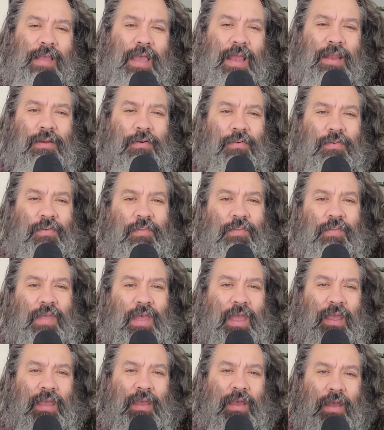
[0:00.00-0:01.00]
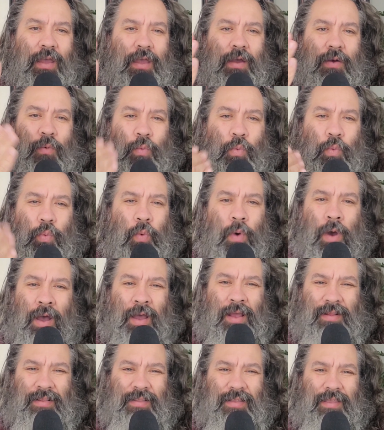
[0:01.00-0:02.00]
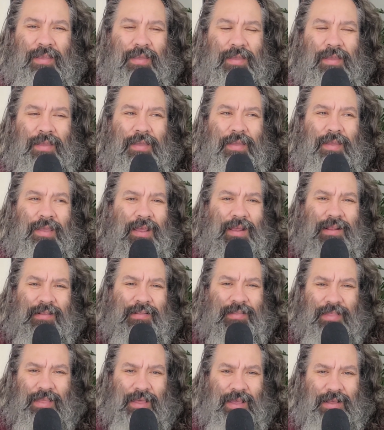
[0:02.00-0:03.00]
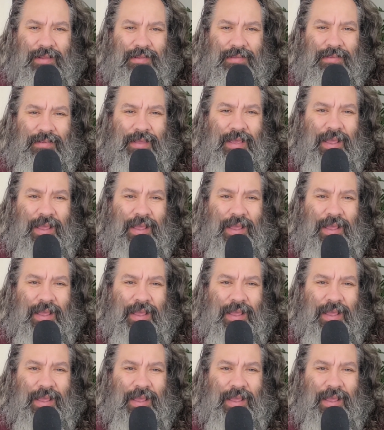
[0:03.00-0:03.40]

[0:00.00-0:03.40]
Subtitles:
And you're just like, what is this?